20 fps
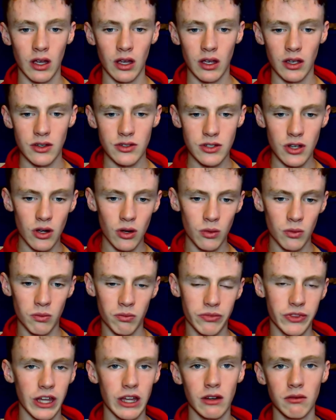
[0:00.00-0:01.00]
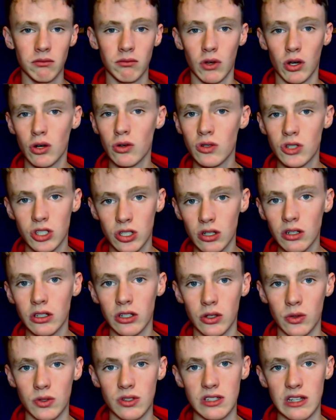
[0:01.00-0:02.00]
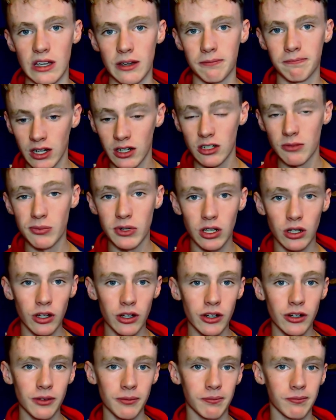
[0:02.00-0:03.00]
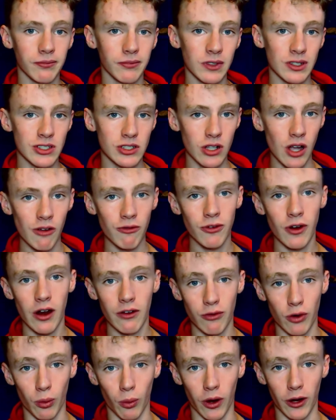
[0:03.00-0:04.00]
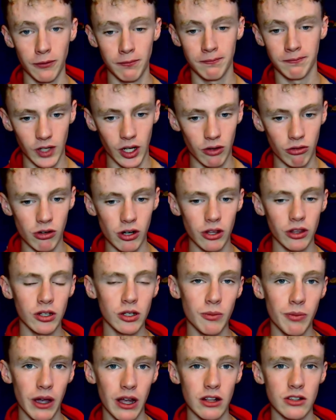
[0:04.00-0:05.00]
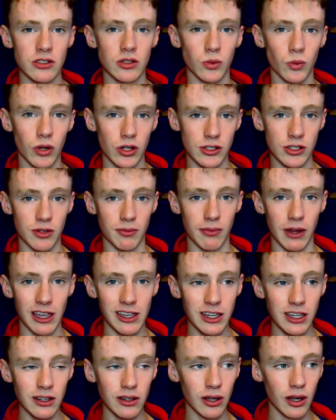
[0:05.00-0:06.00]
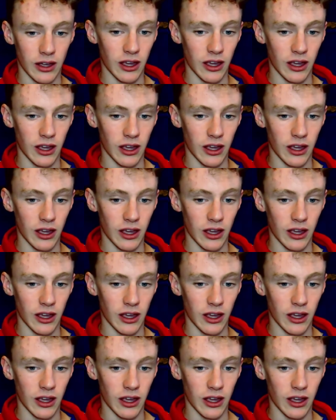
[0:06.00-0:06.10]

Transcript: So then who should use it? To be clear, it's not for everyone. It really depends on what you're making.